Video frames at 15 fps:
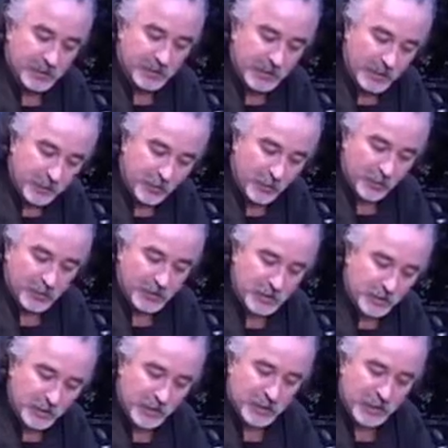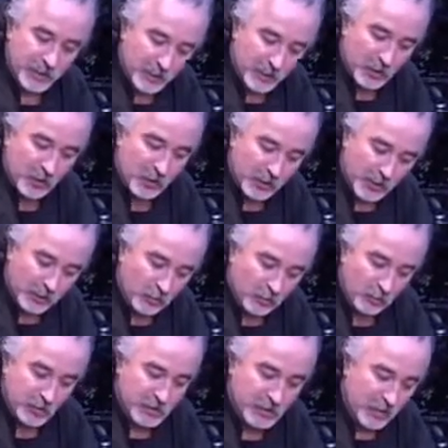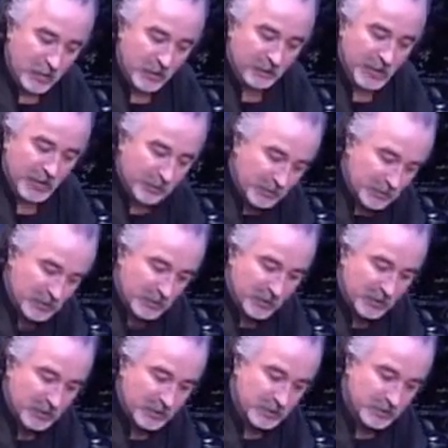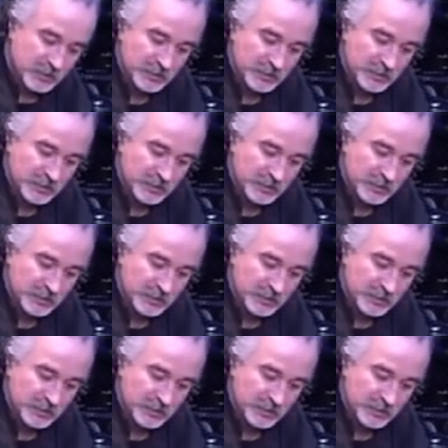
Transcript: keep it on the simmer, keep it cooking all the time, keep it stirred.